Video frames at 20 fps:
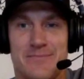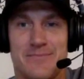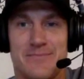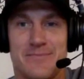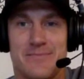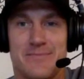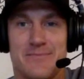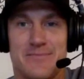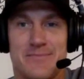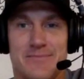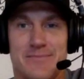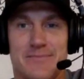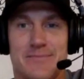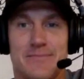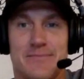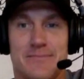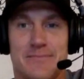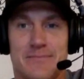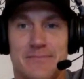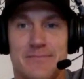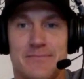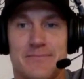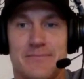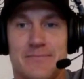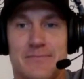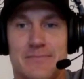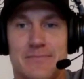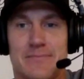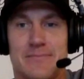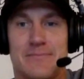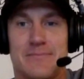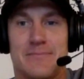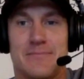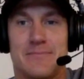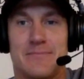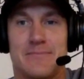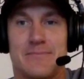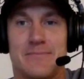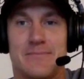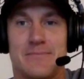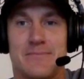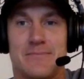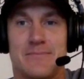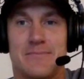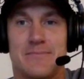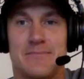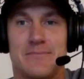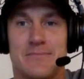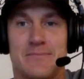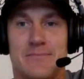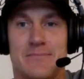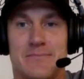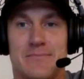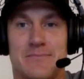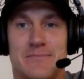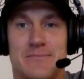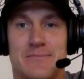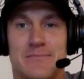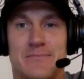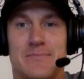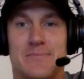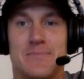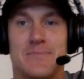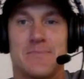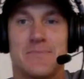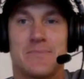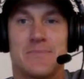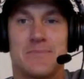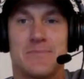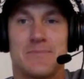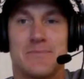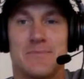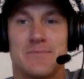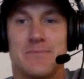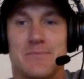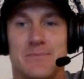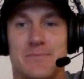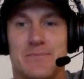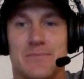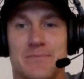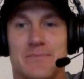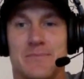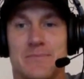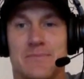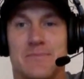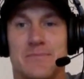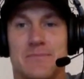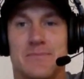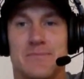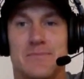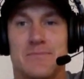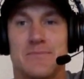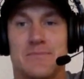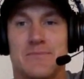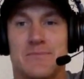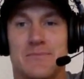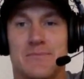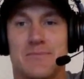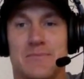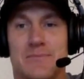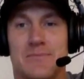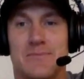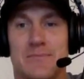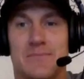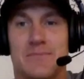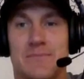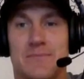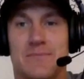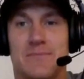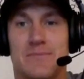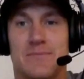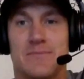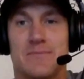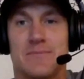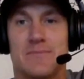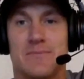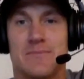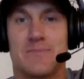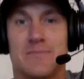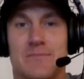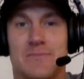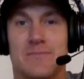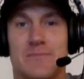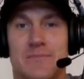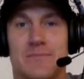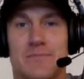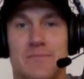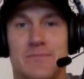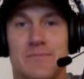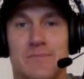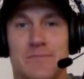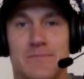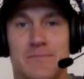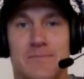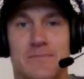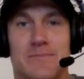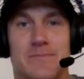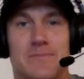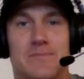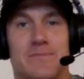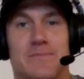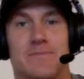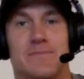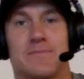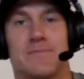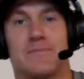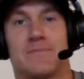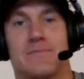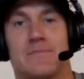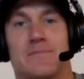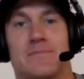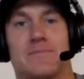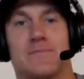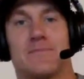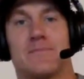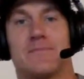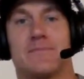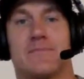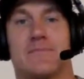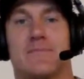The person shown says nothing.